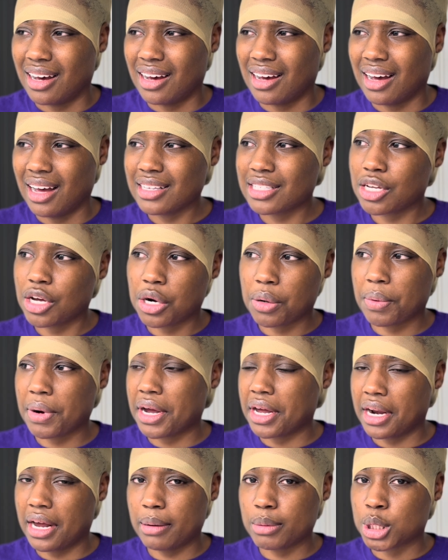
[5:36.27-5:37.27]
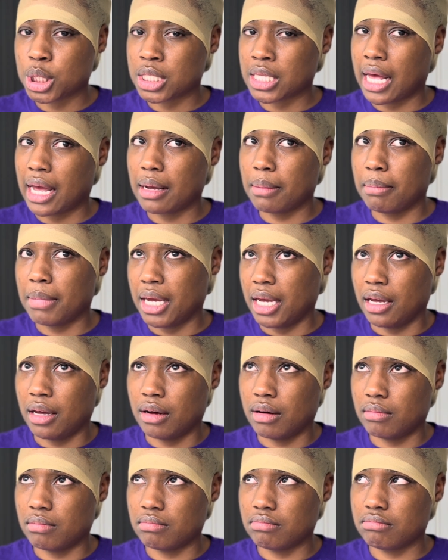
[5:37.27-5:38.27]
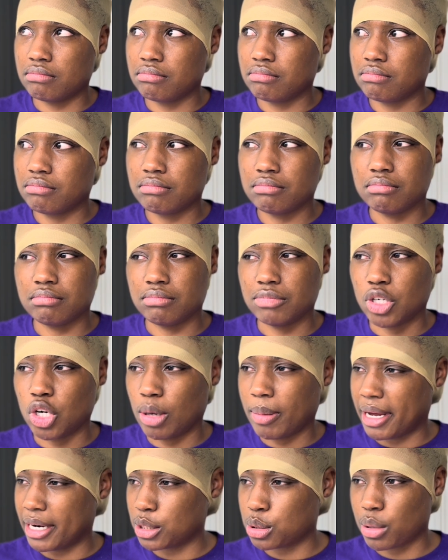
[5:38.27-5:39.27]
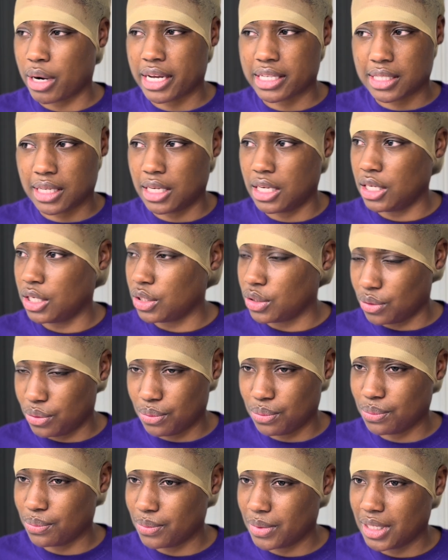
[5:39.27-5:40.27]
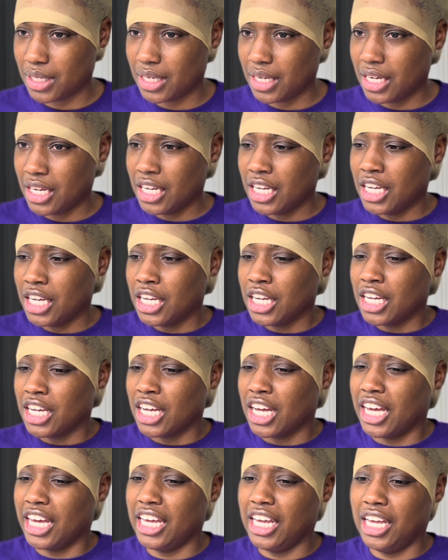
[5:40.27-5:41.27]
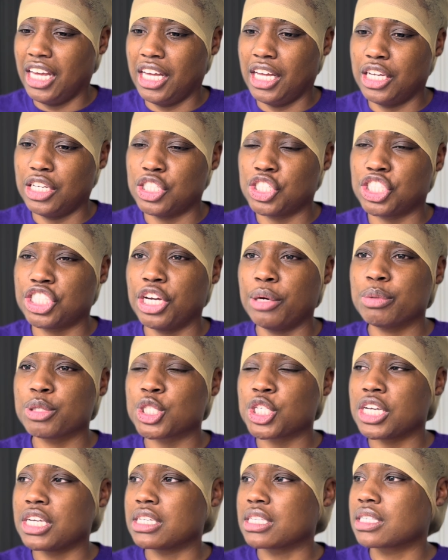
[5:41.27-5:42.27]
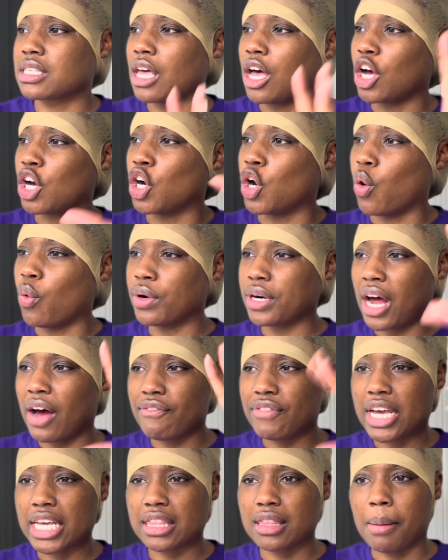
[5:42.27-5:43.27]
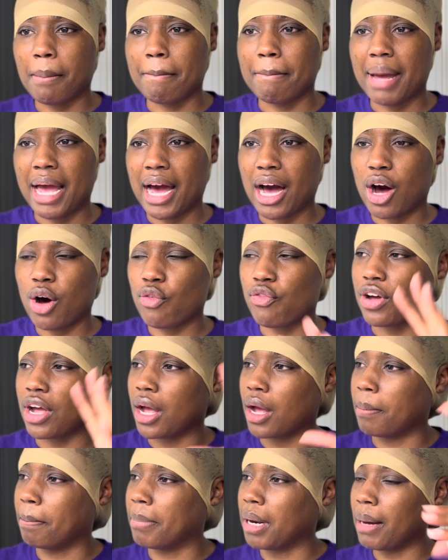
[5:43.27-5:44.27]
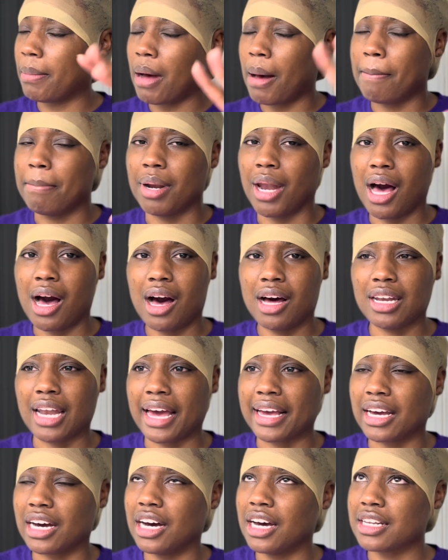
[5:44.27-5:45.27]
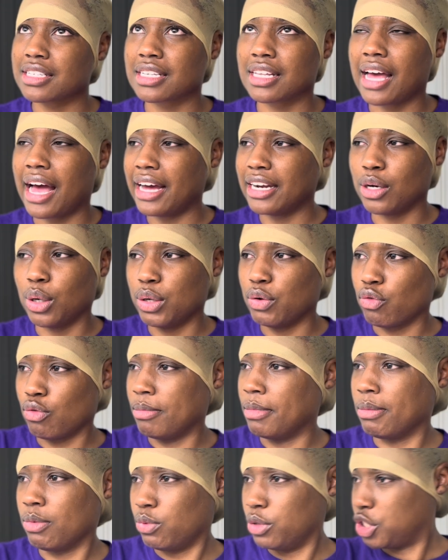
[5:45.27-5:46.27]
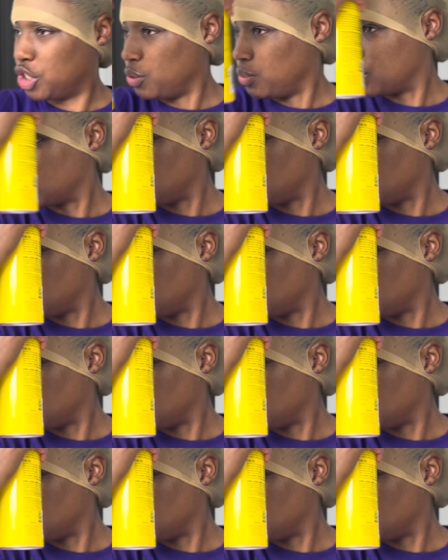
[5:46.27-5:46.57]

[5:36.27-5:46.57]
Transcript: I turned around, I was just like, ma'am, nobody tried to hit you. And she was just going off at the mouth and blah, blah, blah. Like, honestly, I don't even remember what she was